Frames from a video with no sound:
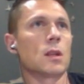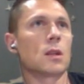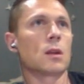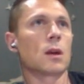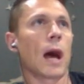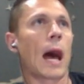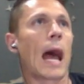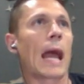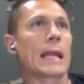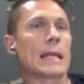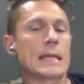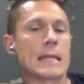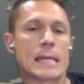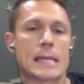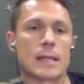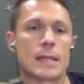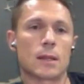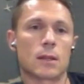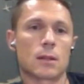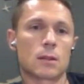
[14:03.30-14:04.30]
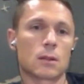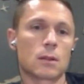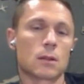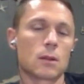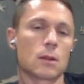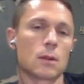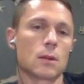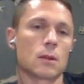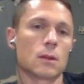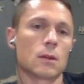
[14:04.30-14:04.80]
I needed
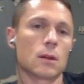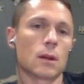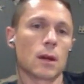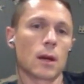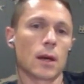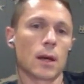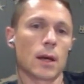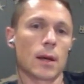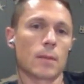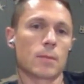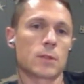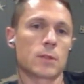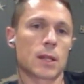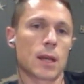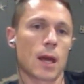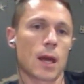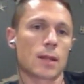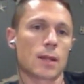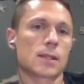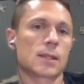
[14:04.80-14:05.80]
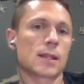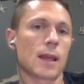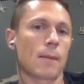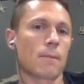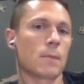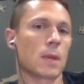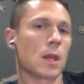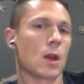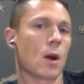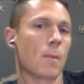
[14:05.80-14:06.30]
to kind of
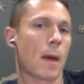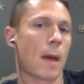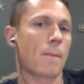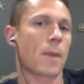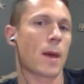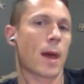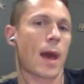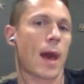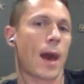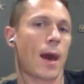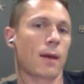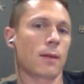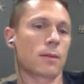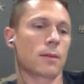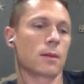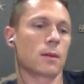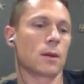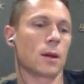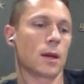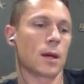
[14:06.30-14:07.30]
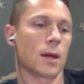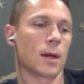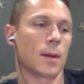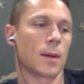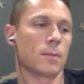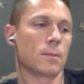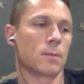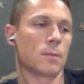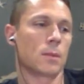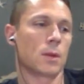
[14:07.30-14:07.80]
set me on my path.
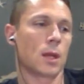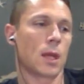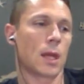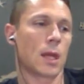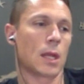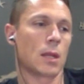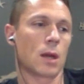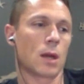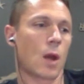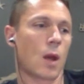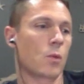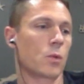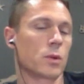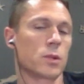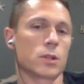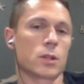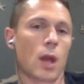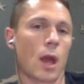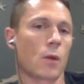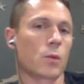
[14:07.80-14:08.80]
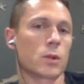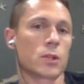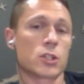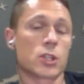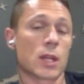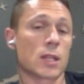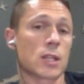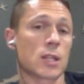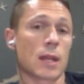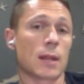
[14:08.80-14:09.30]
And I wouldn't
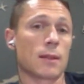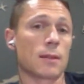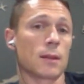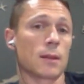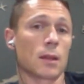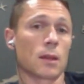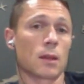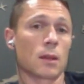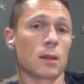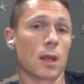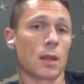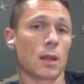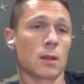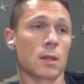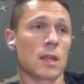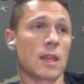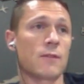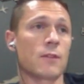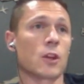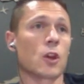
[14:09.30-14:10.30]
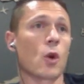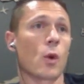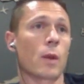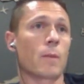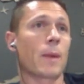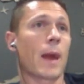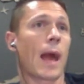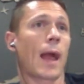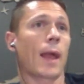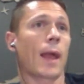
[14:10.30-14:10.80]
change anything. And even
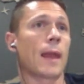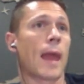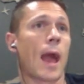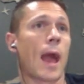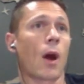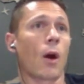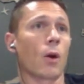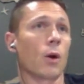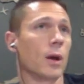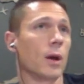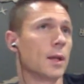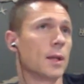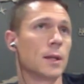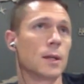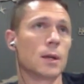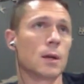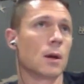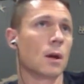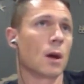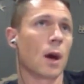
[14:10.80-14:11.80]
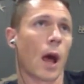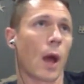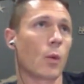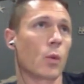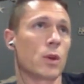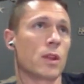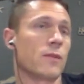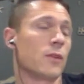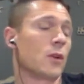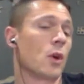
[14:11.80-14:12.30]
going back now, I
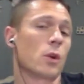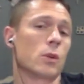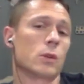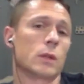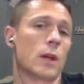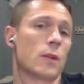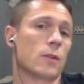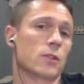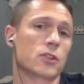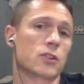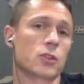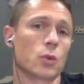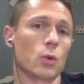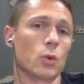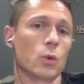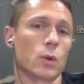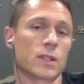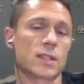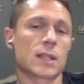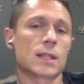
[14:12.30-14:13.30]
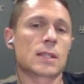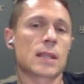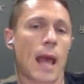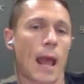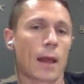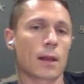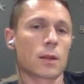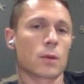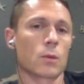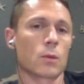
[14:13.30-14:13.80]
wouldn't even go to another school. It's
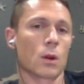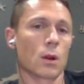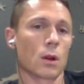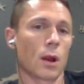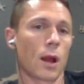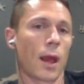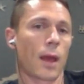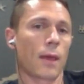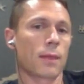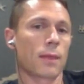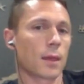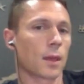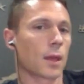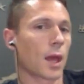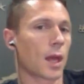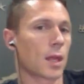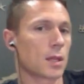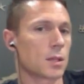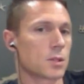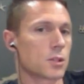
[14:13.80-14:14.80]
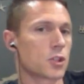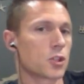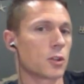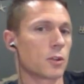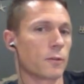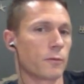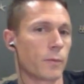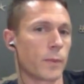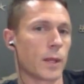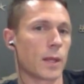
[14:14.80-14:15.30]
exactly where I think I should
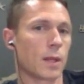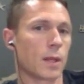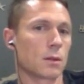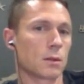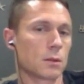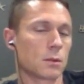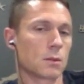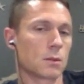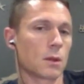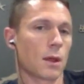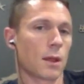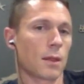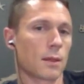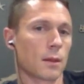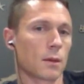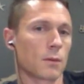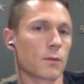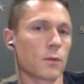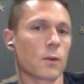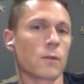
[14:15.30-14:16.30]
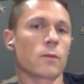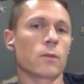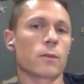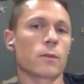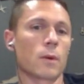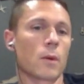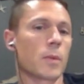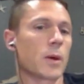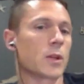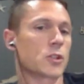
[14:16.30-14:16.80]
have been, I think, for
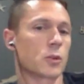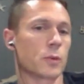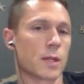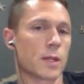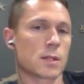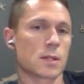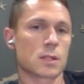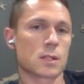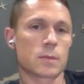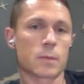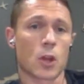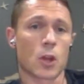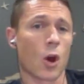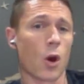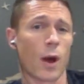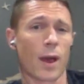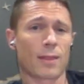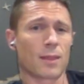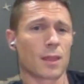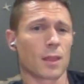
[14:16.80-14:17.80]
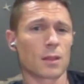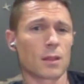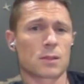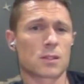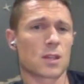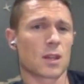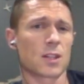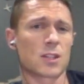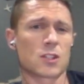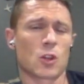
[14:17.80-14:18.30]
a bunch of reasons. But no, I think
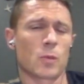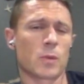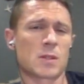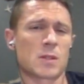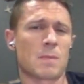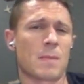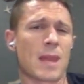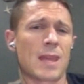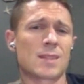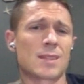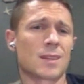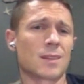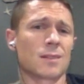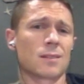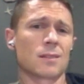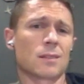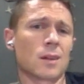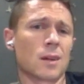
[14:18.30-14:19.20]
Sunnyslope is amazing.